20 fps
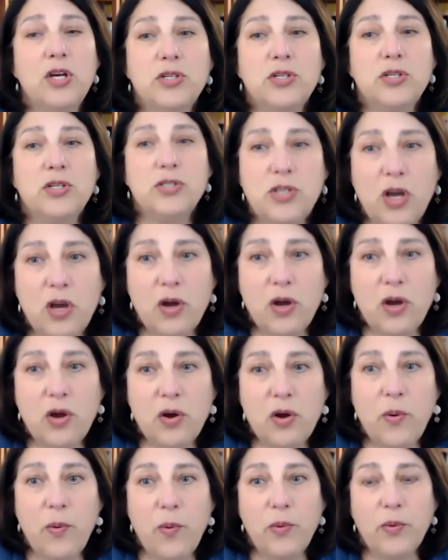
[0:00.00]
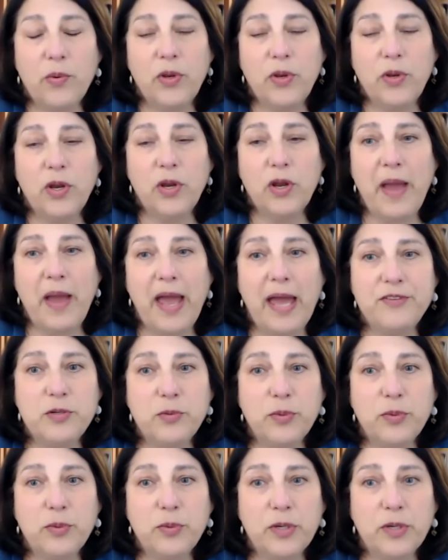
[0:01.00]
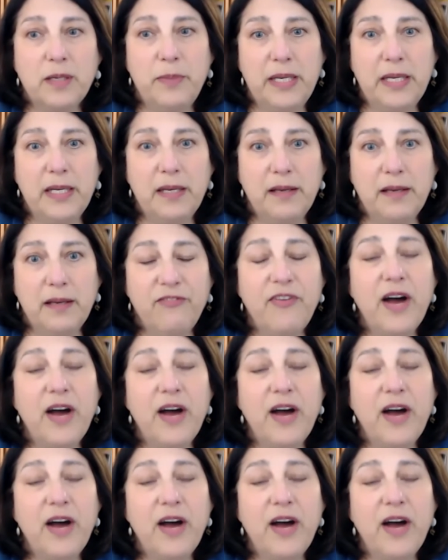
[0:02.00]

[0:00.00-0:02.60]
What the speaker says: So, you know, have to really be